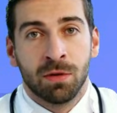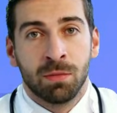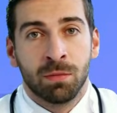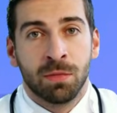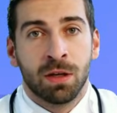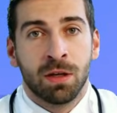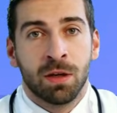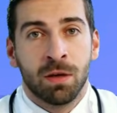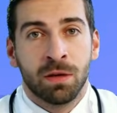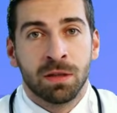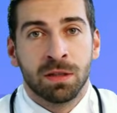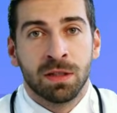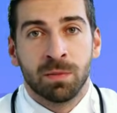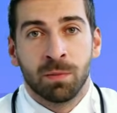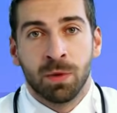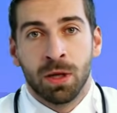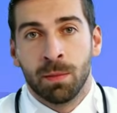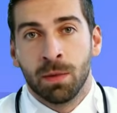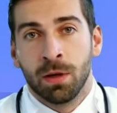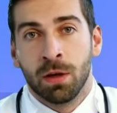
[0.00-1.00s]
or even a
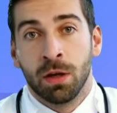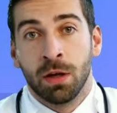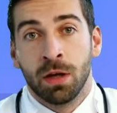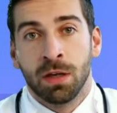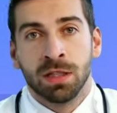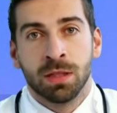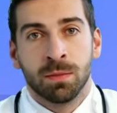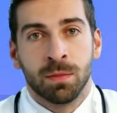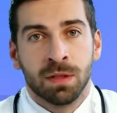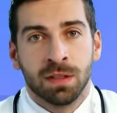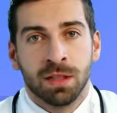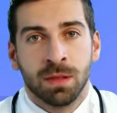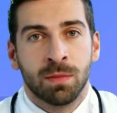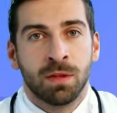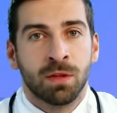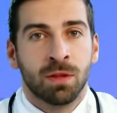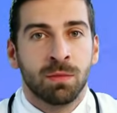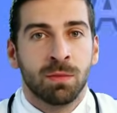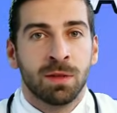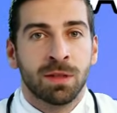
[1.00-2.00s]
few glasses of
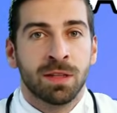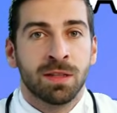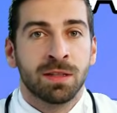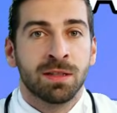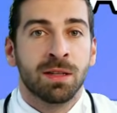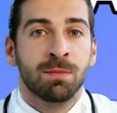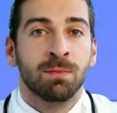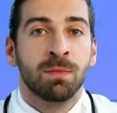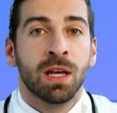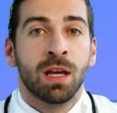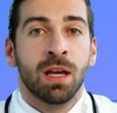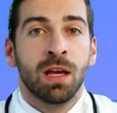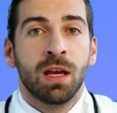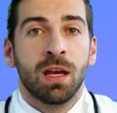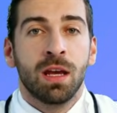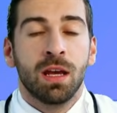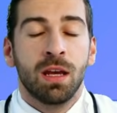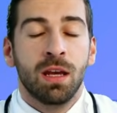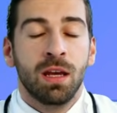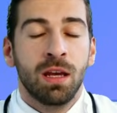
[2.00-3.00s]
wine a week can all
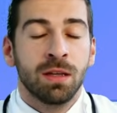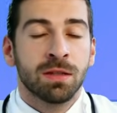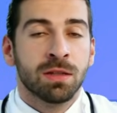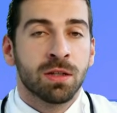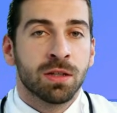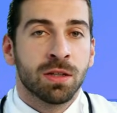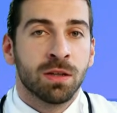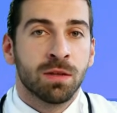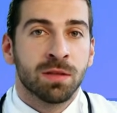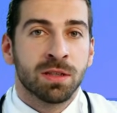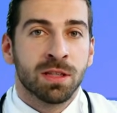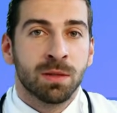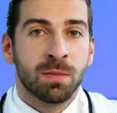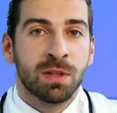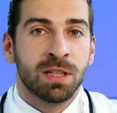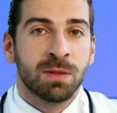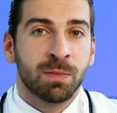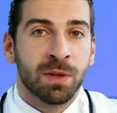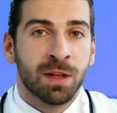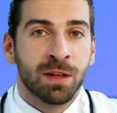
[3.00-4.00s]
drain your
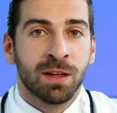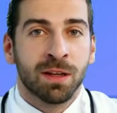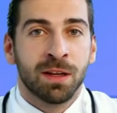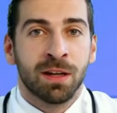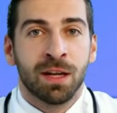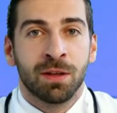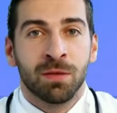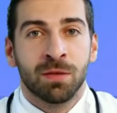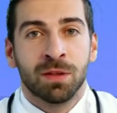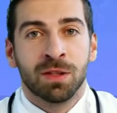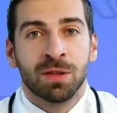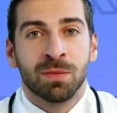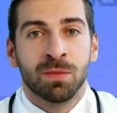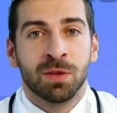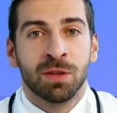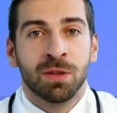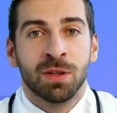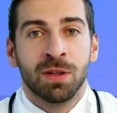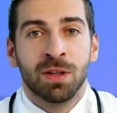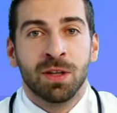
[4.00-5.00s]
thiamine
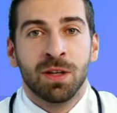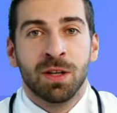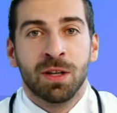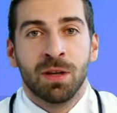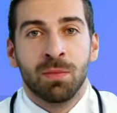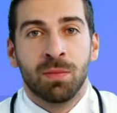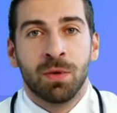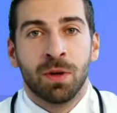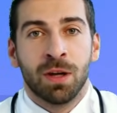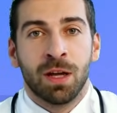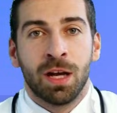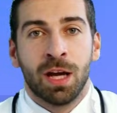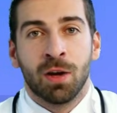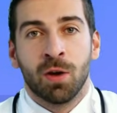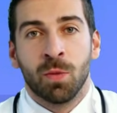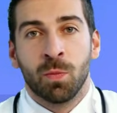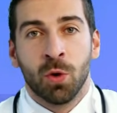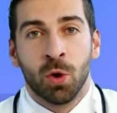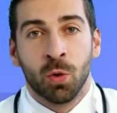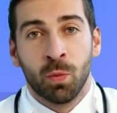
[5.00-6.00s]
reserves.
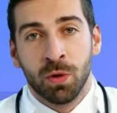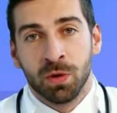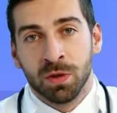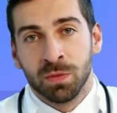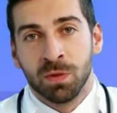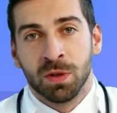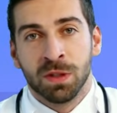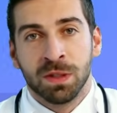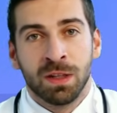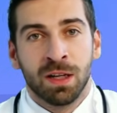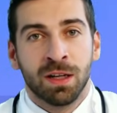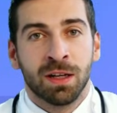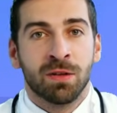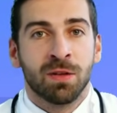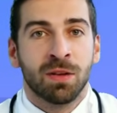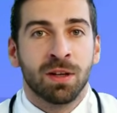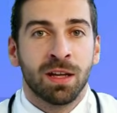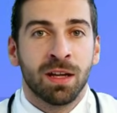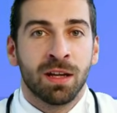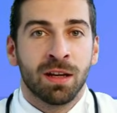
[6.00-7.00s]
And because
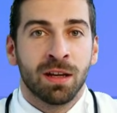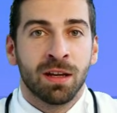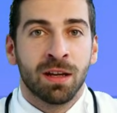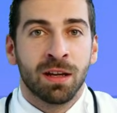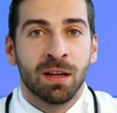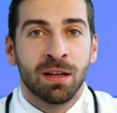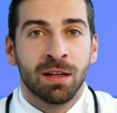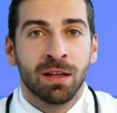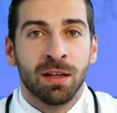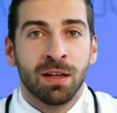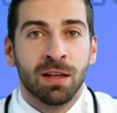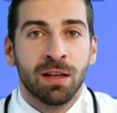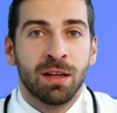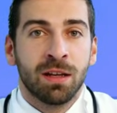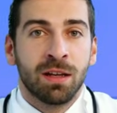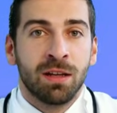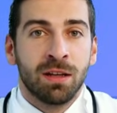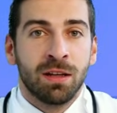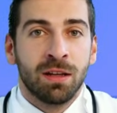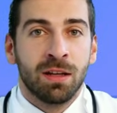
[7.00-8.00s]
thiamine is
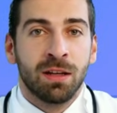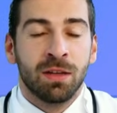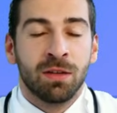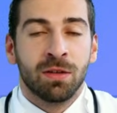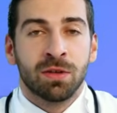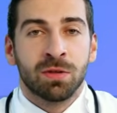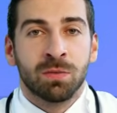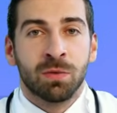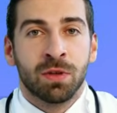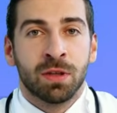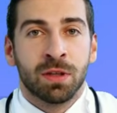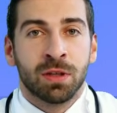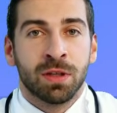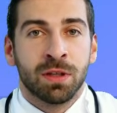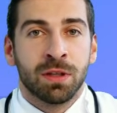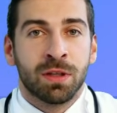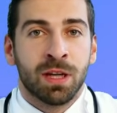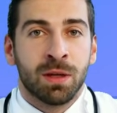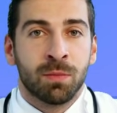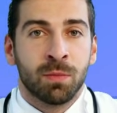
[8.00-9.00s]
water-soluble,
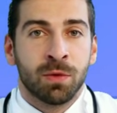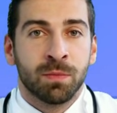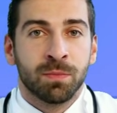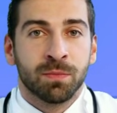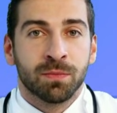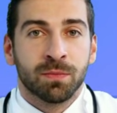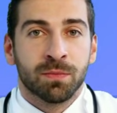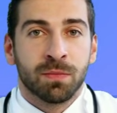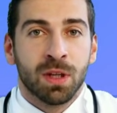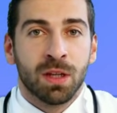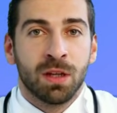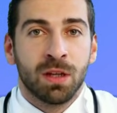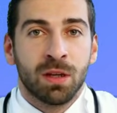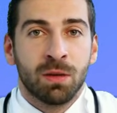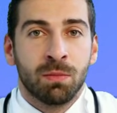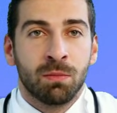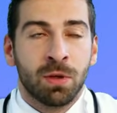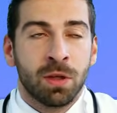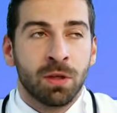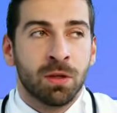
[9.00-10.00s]
your body
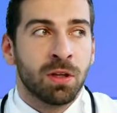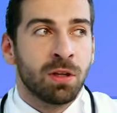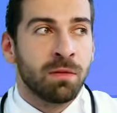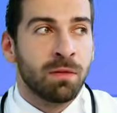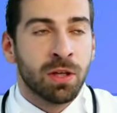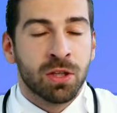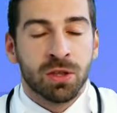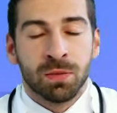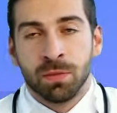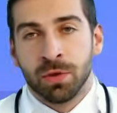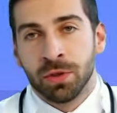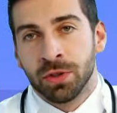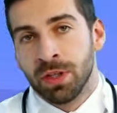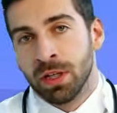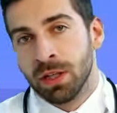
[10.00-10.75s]
can't store much.